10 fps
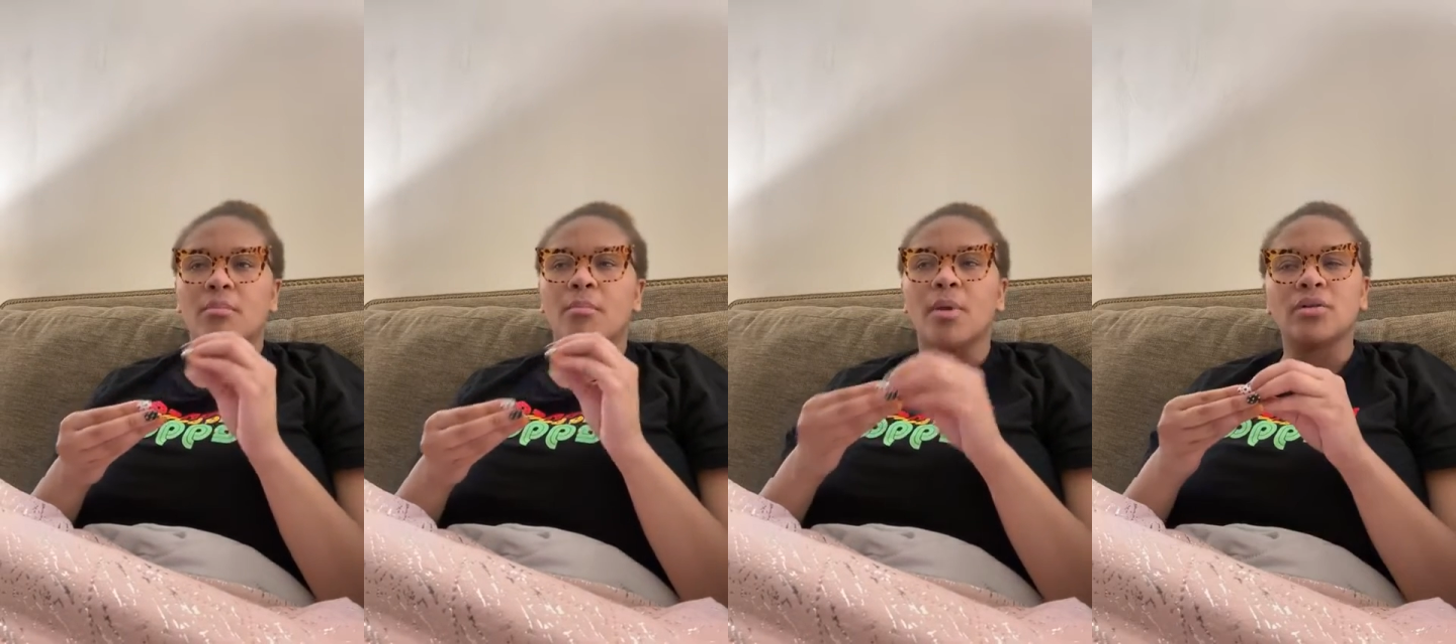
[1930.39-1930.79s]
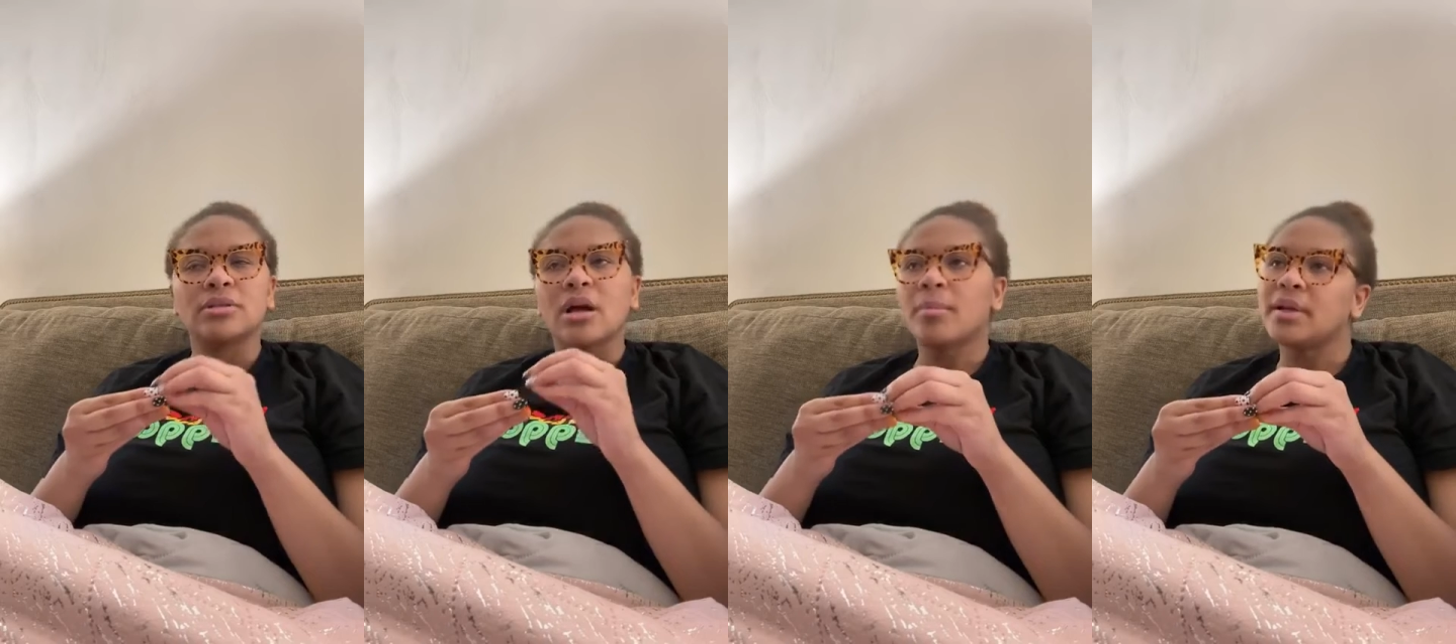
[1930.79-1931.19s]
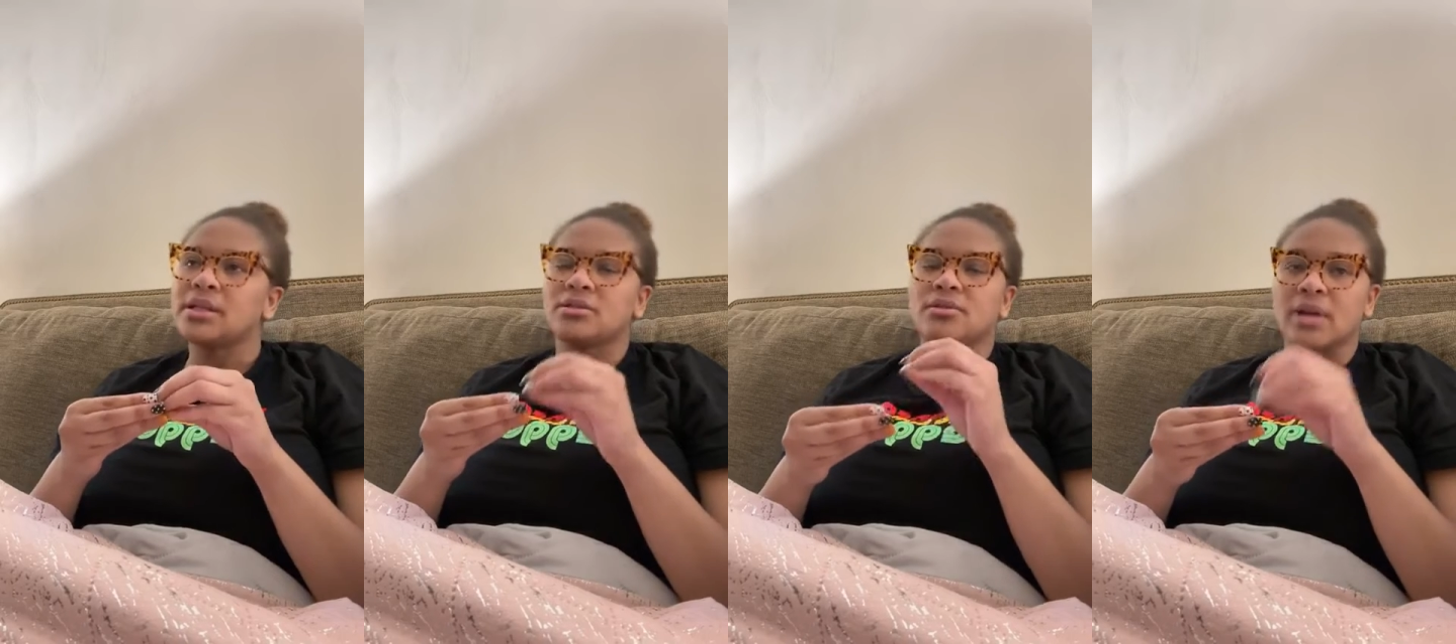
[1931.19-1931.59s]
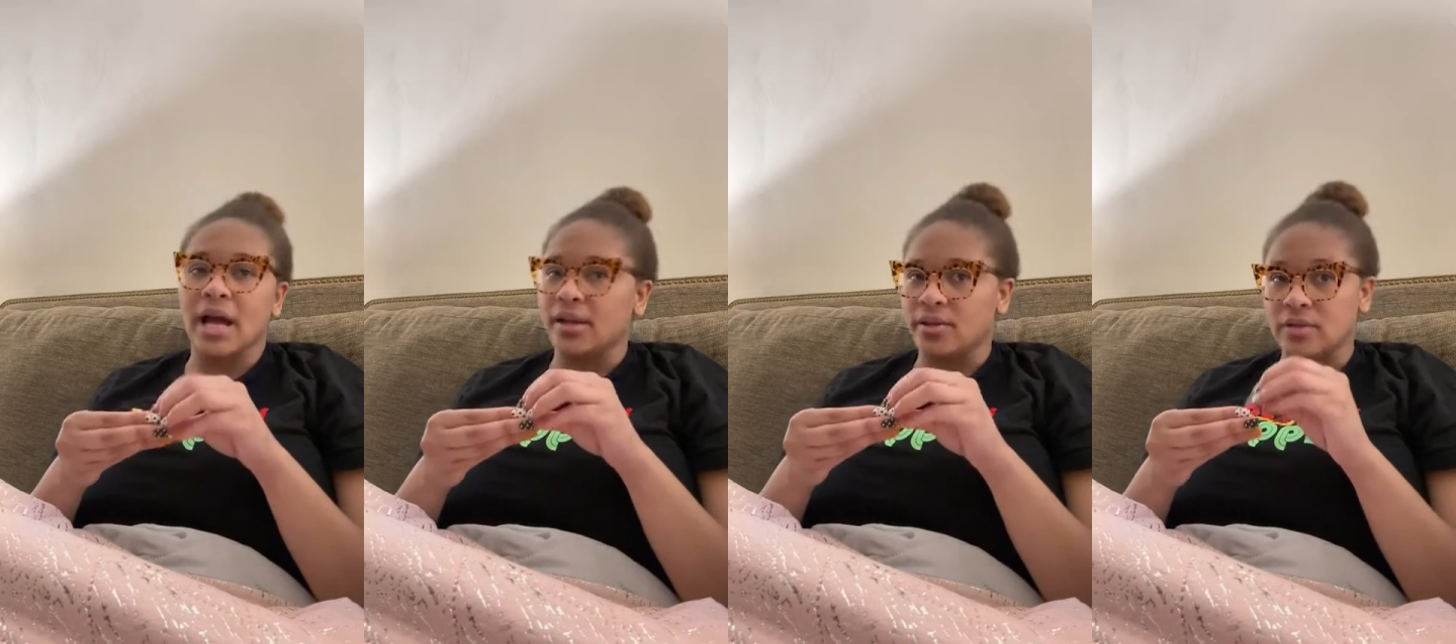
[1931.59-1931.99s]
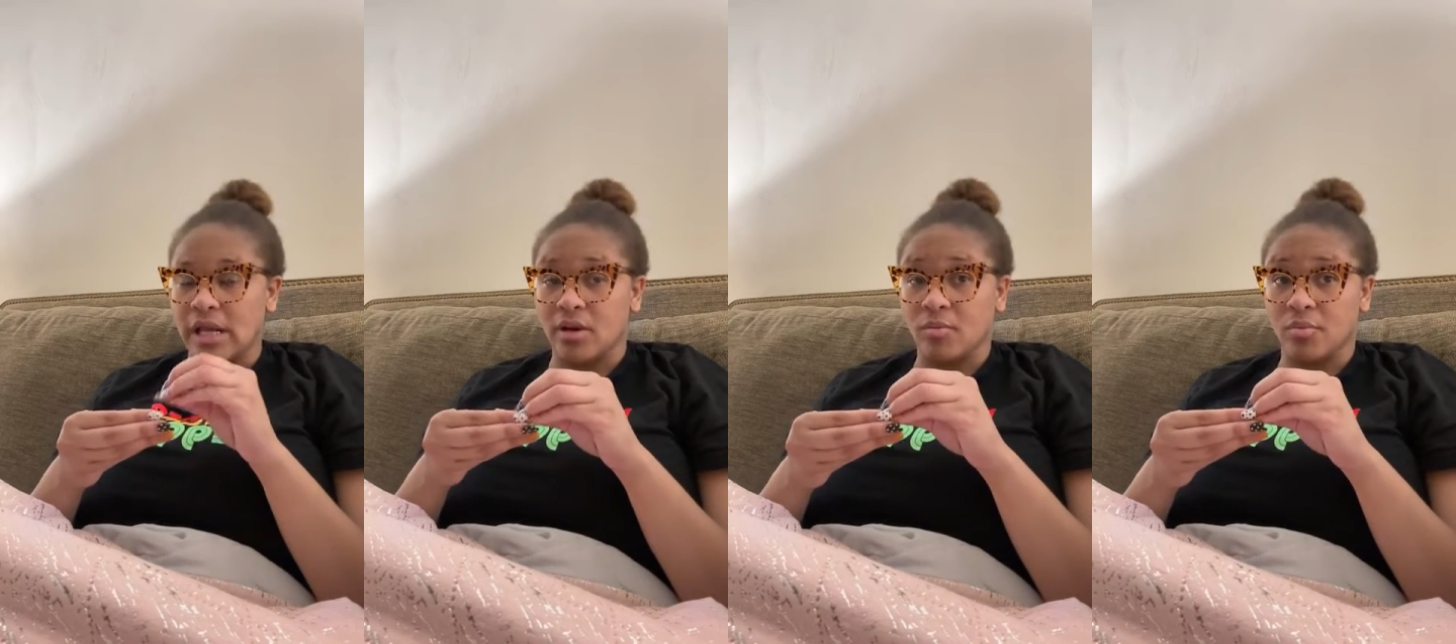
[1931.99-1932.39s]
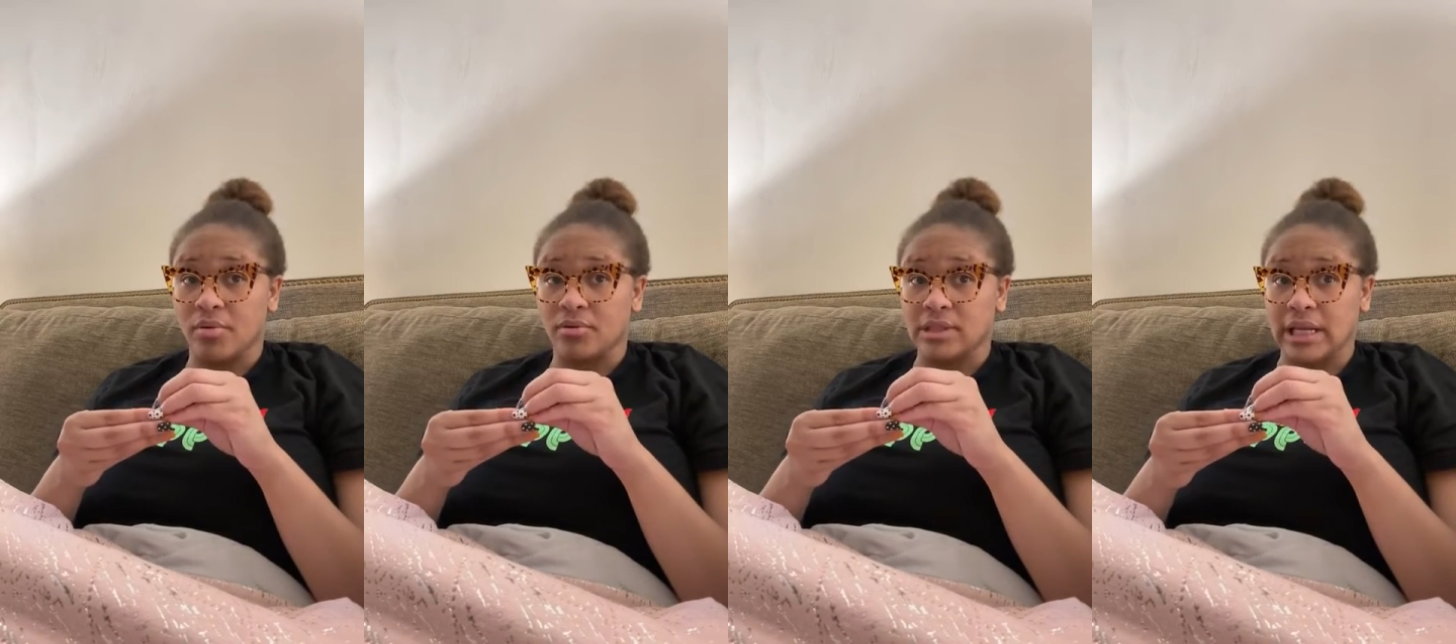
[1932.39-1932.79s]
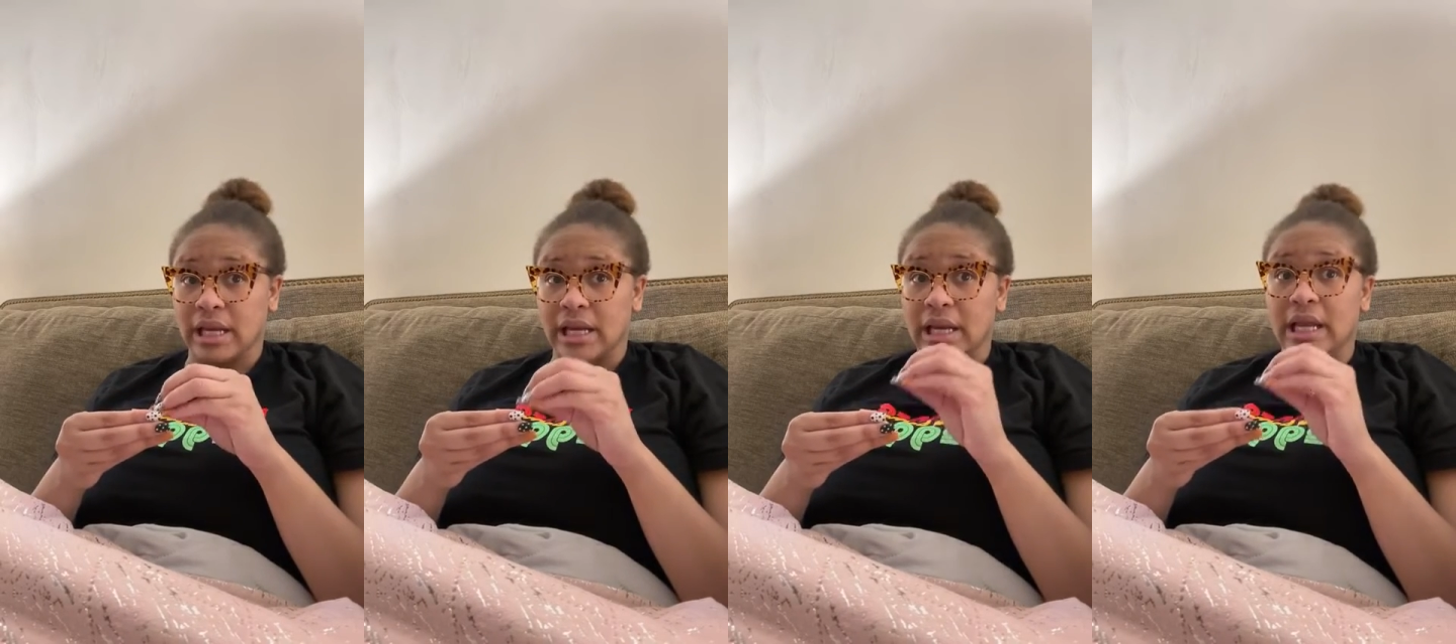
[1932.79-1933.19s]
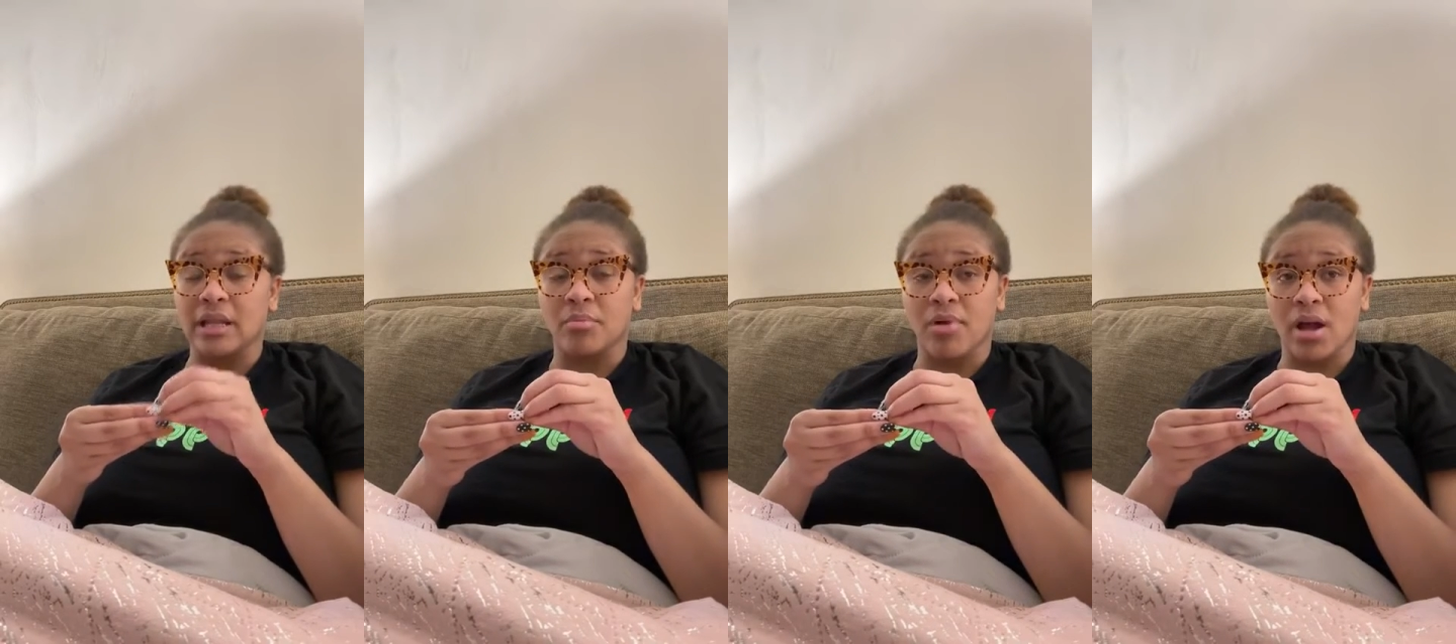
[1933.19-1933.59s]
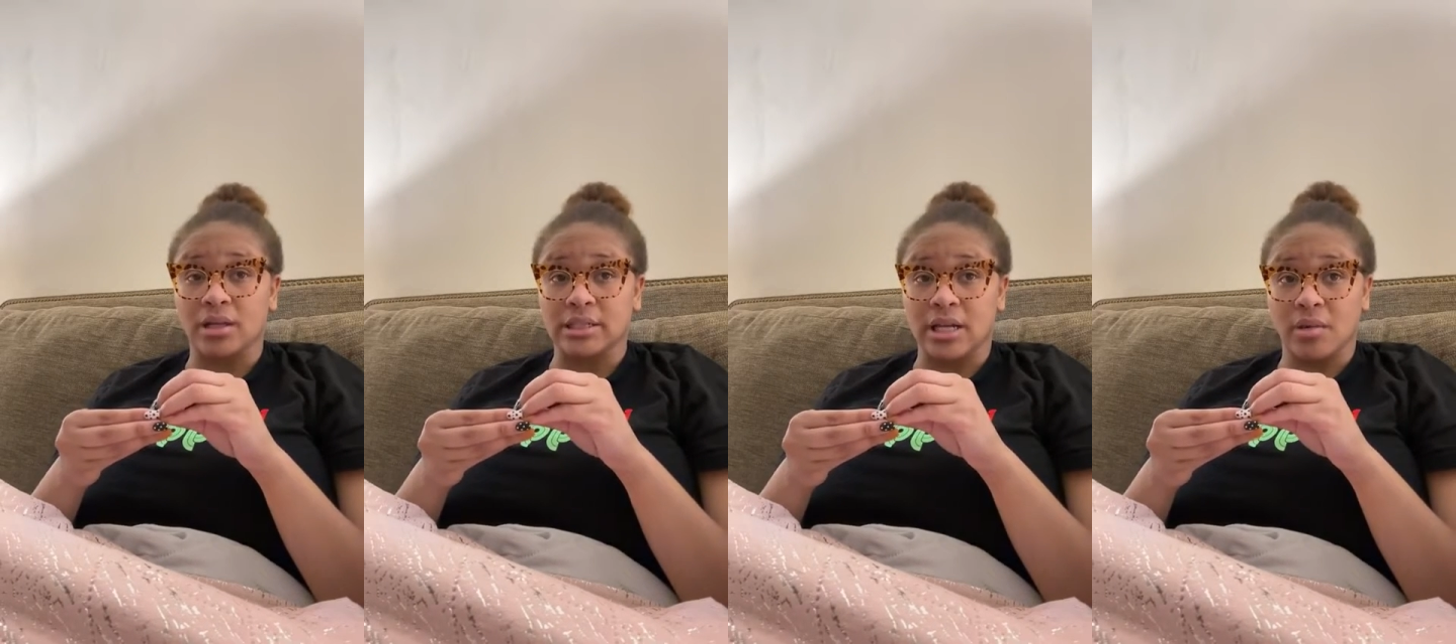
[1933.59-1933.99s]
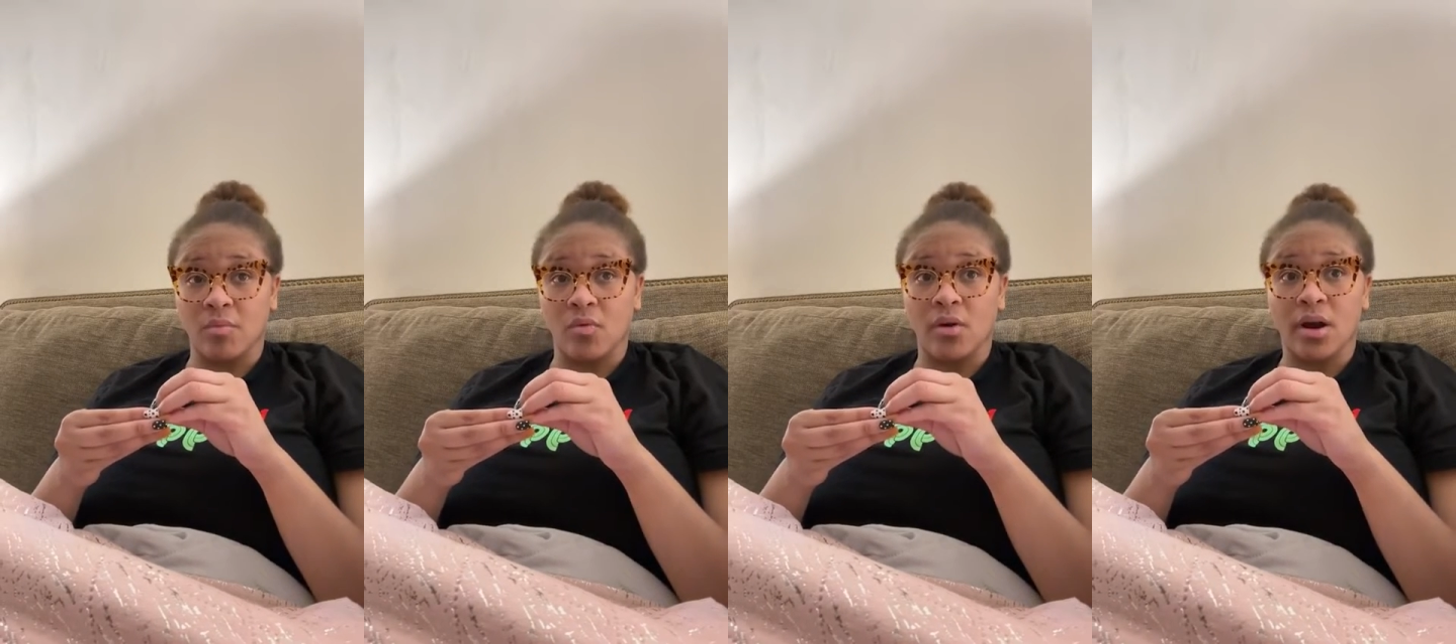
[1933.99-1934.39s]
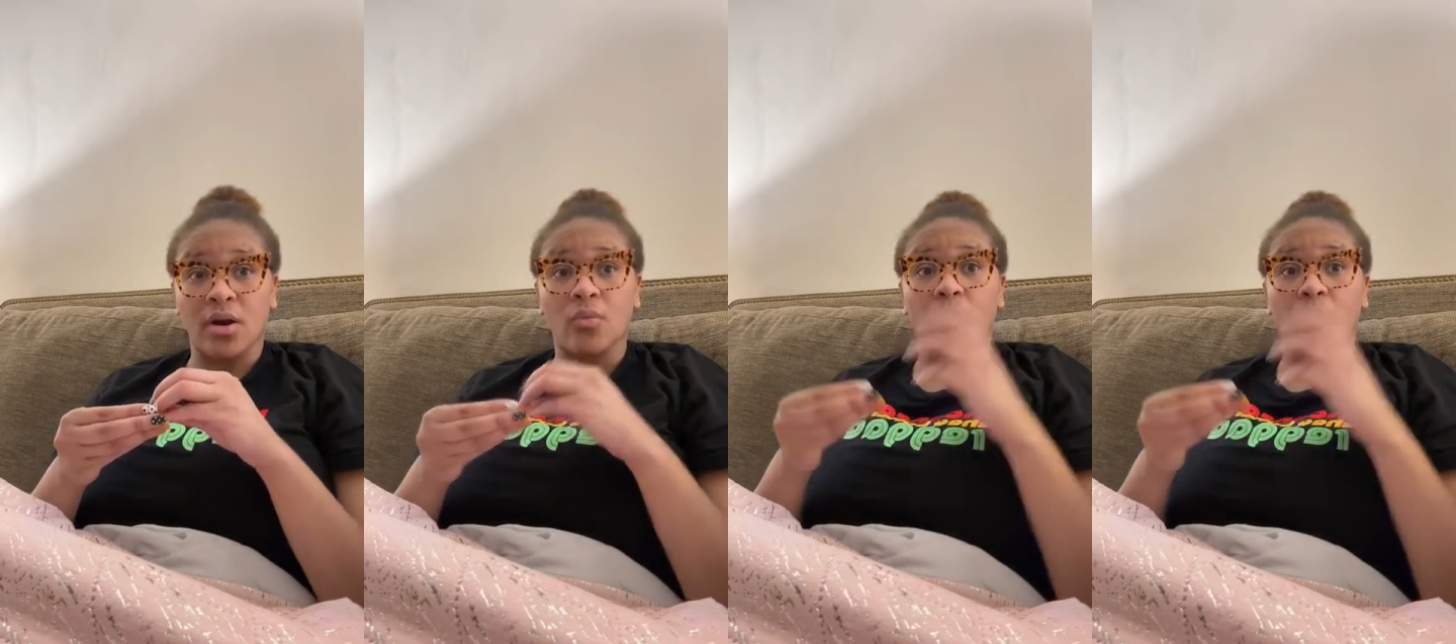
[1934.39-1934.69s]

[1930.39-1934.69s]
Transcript: Most companies do not use animal protein in the products anymore.